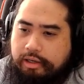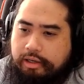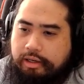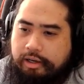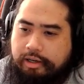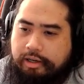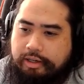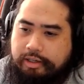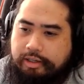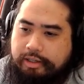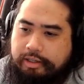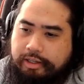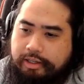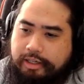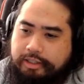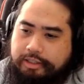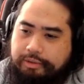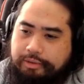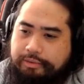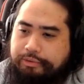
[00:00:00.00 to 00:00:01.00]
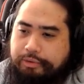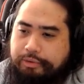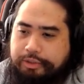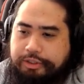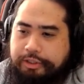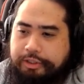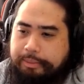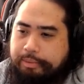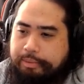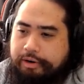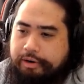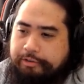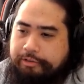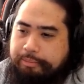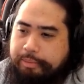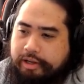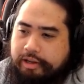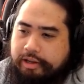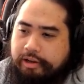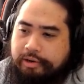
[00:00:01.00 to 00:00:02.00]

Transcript: that's the unfortunate part of making all